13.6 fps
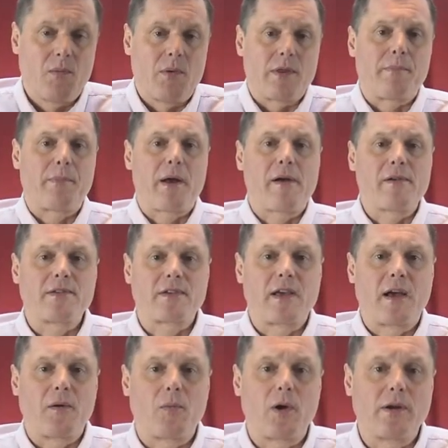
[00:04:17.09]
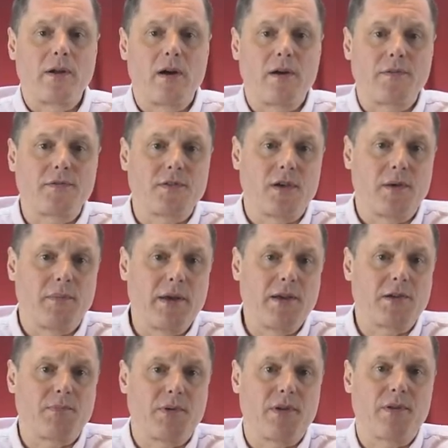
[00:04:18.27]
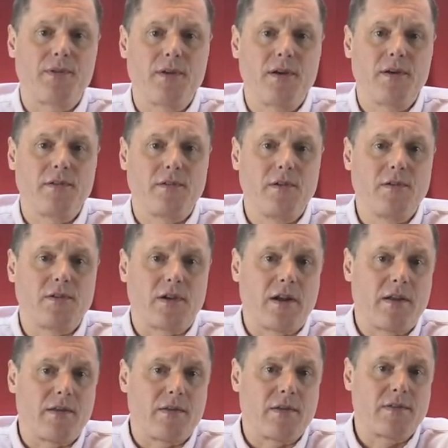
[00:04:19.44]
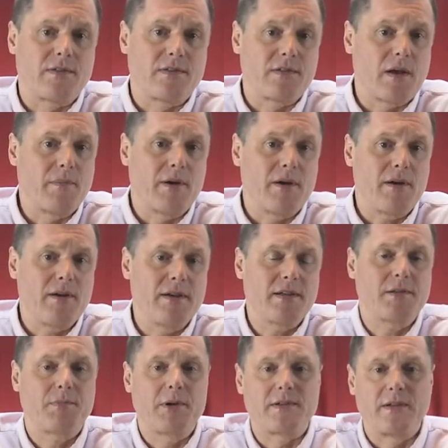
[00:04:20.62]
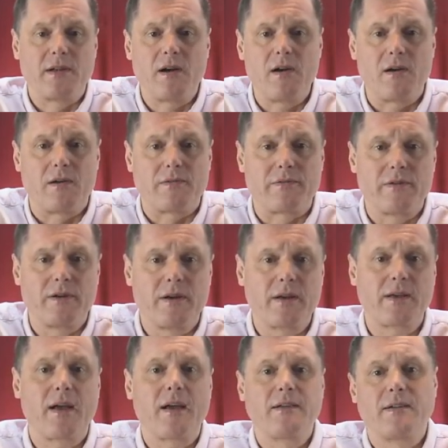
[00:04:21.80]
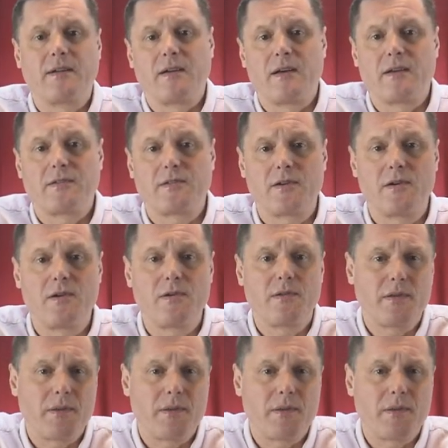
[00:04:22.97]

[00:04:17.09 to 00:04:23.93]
where the parents get one half term each, but the third, usually the summer, is split in half. Again, in year two,